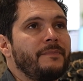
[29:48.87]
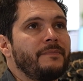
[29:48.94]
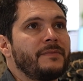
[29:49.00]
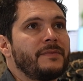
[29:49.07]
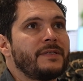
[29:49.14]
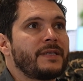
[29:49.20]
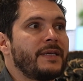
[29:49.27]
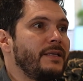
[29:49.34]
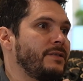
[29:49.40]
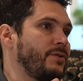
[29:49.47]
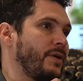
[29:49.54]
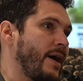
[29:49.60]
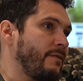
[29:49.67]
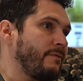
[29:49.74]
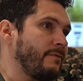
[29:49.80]
skills you
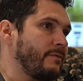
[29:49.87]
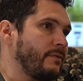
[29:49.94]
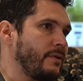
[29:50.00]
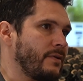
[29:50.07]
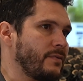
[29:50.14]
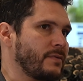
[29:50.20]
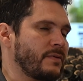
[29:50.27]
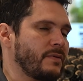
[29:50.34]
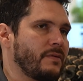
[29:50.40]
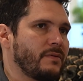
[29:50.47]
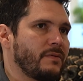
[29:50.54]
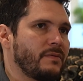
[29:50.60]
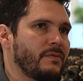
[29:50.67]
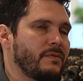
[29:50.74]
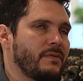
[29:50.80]
have.
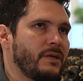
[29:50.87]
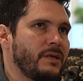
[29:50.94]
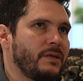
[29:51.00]
So